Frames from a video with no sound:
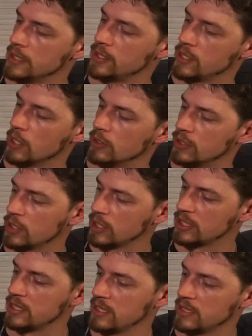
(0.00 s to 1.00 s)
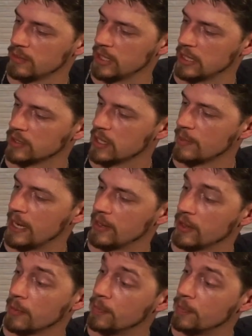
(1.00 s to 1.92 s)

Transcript: So it's good to see something else come out of there.